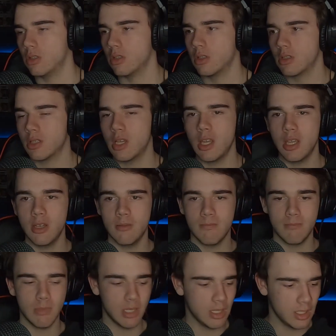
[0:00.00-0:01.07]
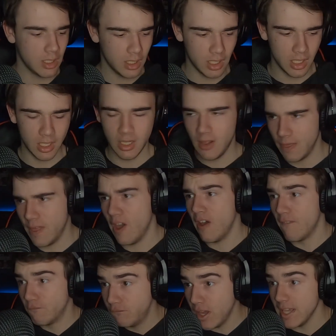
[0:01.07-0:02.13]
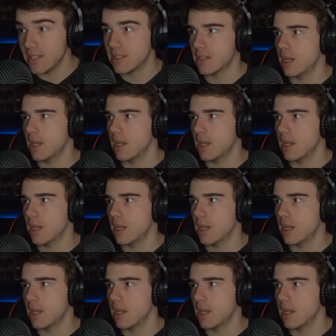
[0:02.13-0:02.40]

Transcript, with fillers: just ate me in the face.